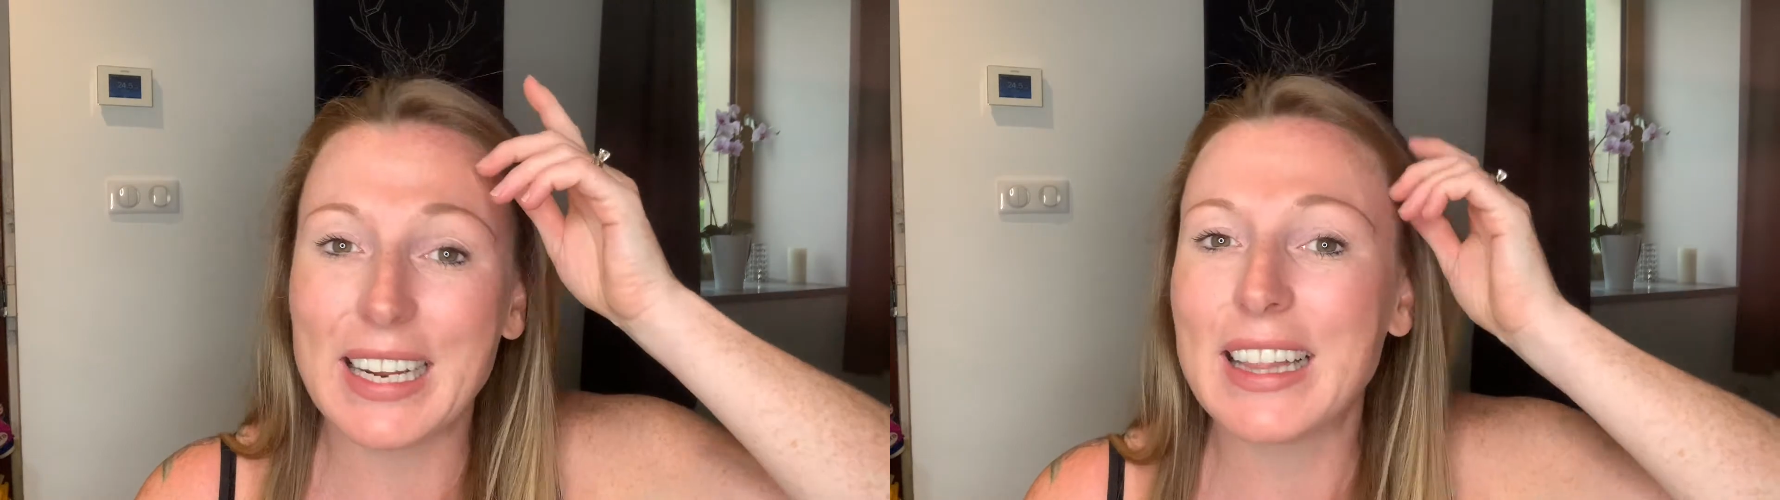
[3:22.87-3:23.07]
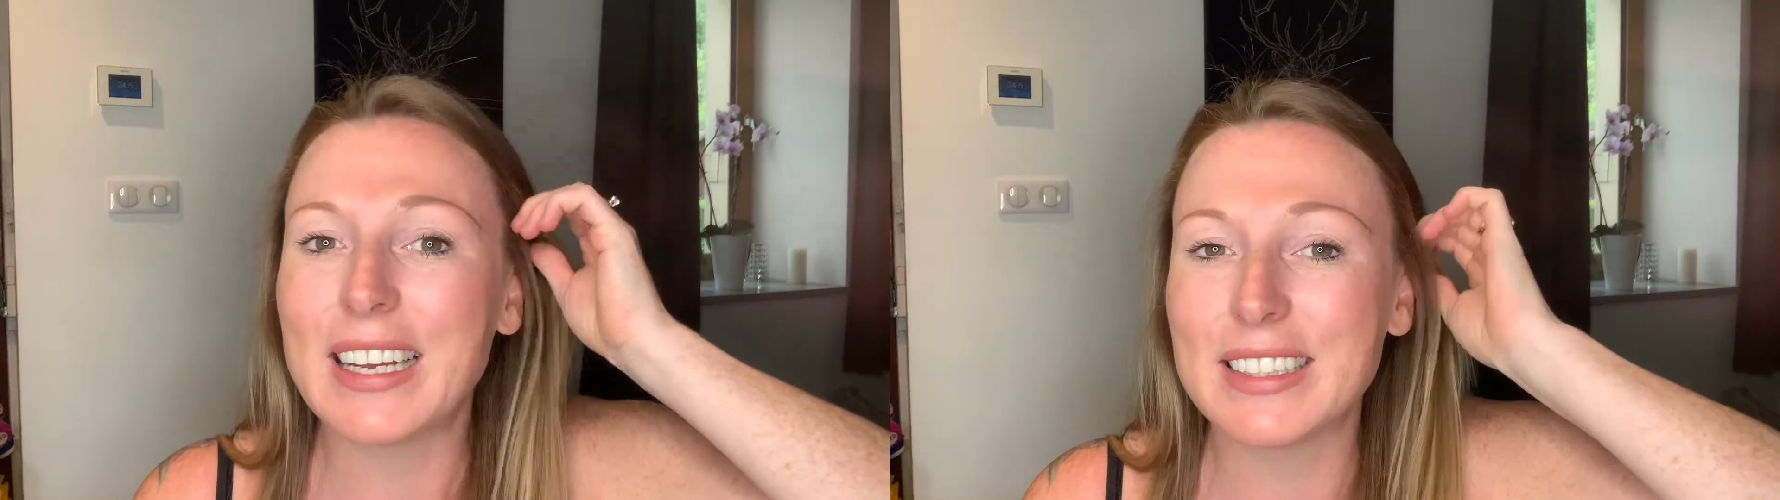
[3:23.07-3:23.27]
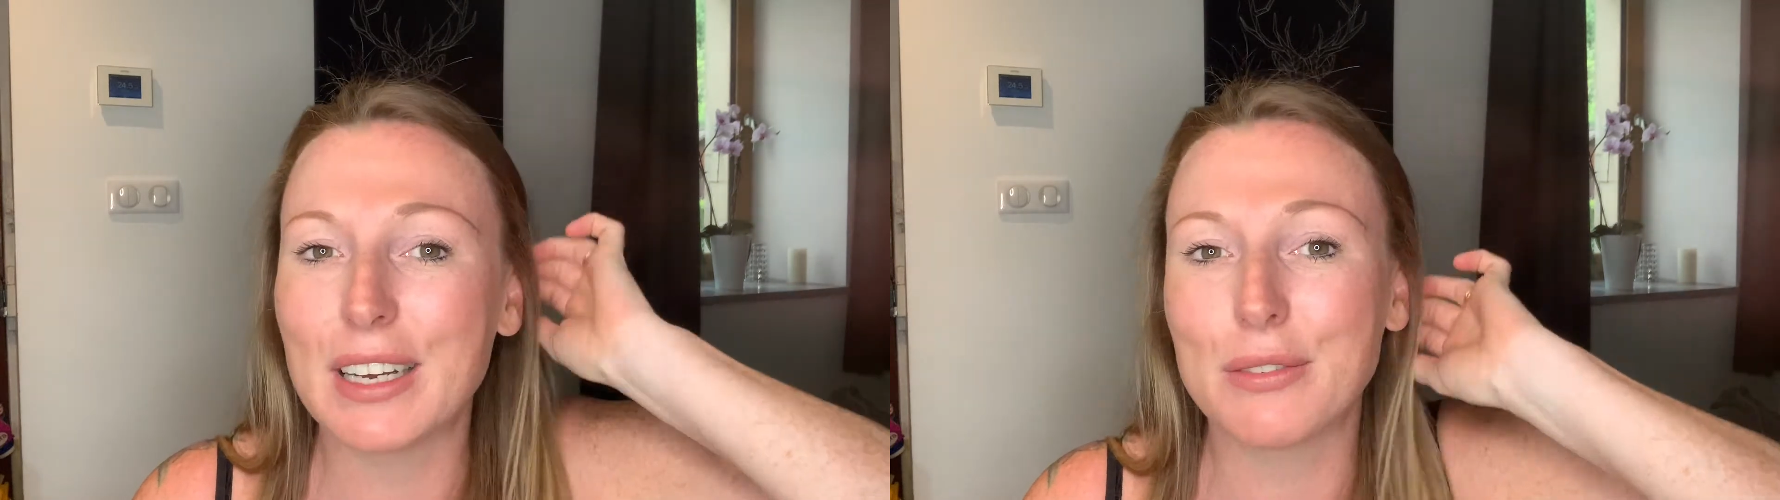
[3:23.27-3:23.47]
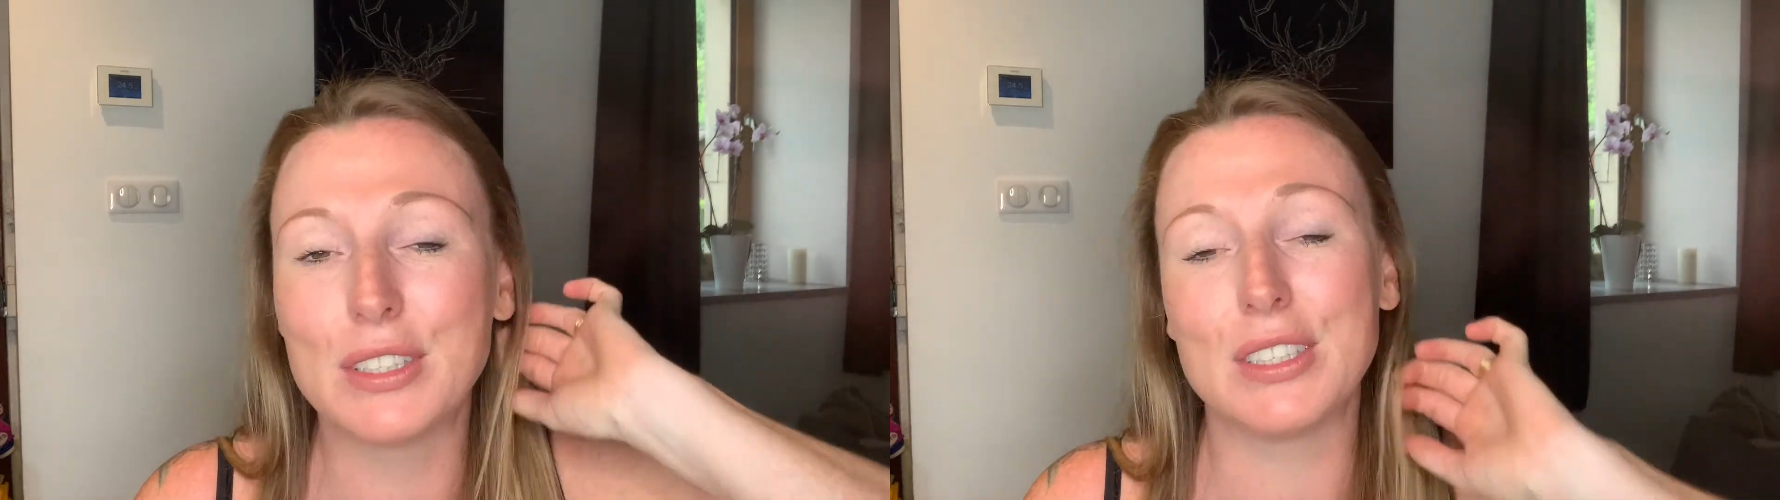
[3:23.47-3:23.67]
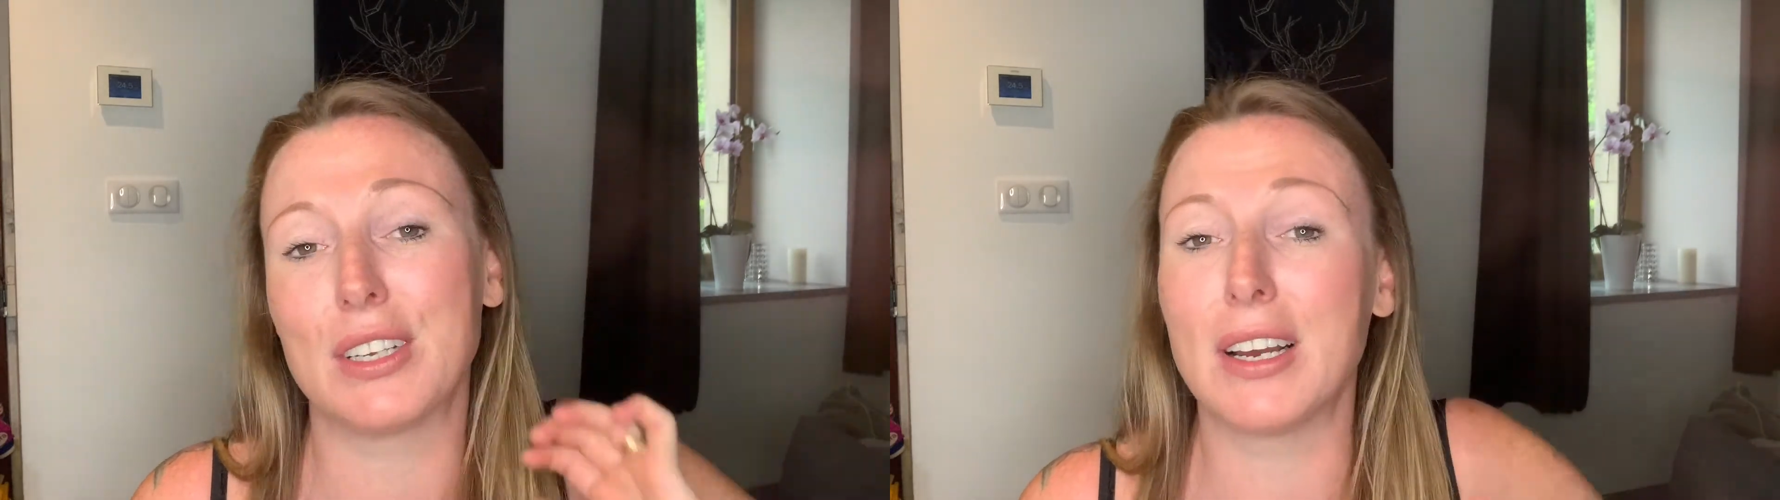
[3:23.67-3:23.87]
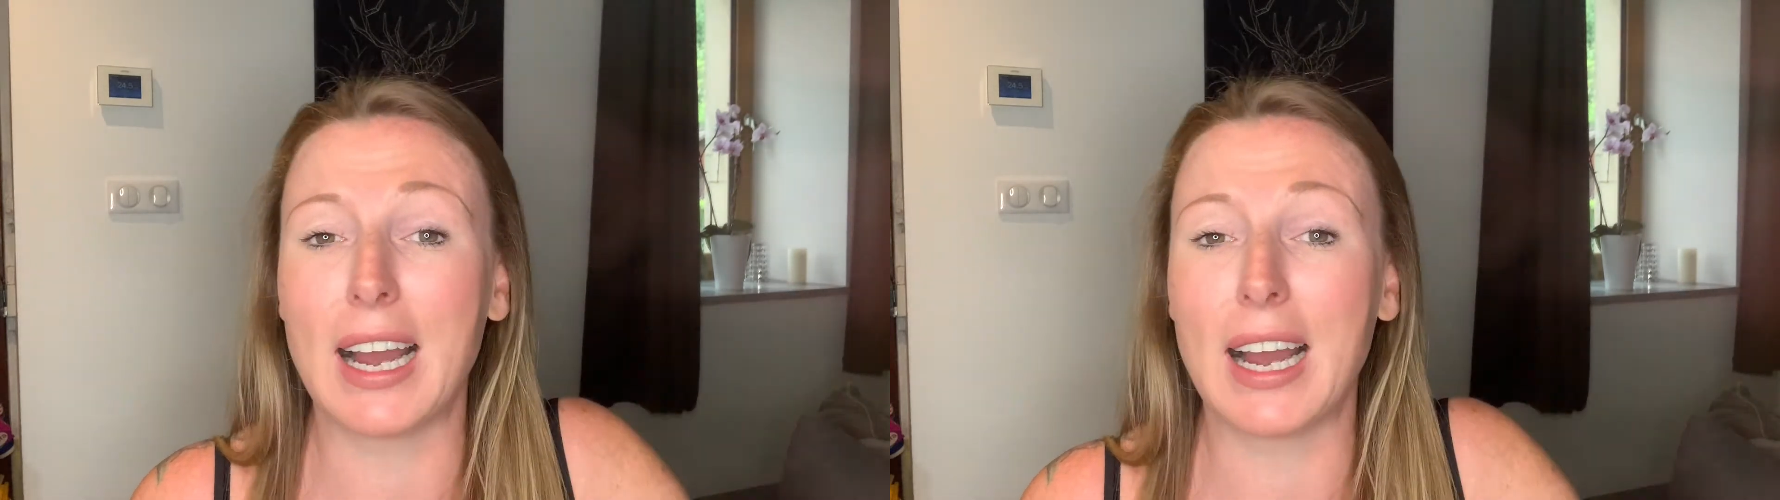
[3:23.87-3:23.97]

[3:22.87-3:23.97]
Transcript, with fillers: I like to have dessert,